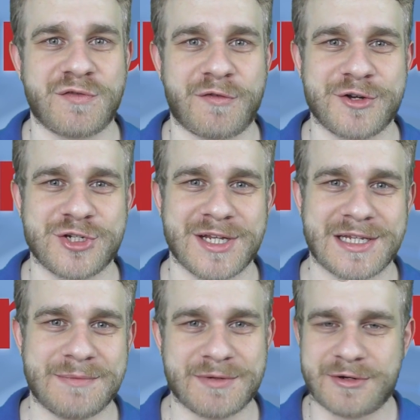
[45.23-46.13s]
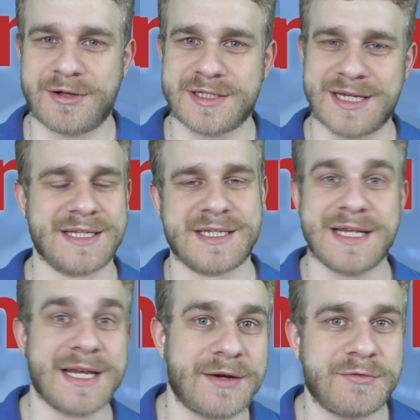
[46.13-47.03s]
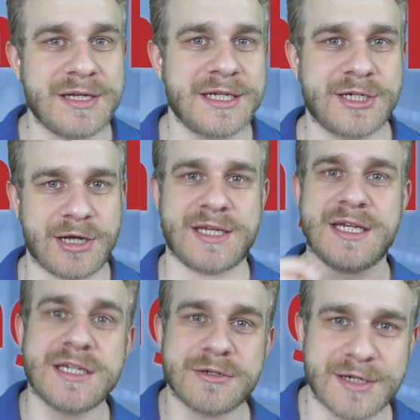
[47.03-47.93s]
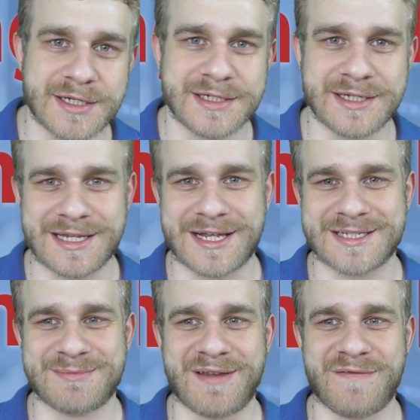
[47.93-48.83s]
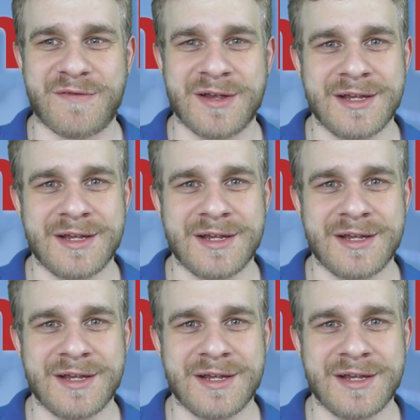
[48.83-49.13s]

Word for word: fortunately, because as I said, I really got into it in the last month.